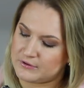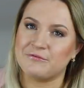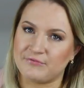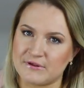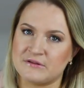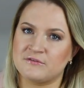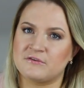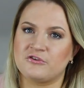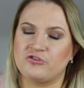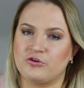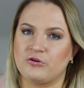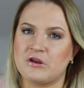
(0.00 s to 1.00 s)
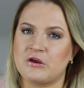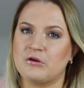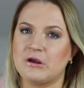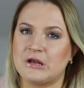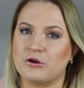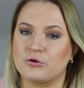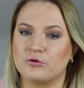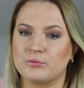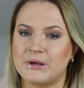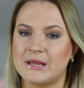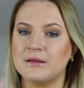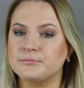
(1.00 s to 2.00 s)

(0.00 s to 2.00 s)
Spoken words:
It feels sturdier in a good way.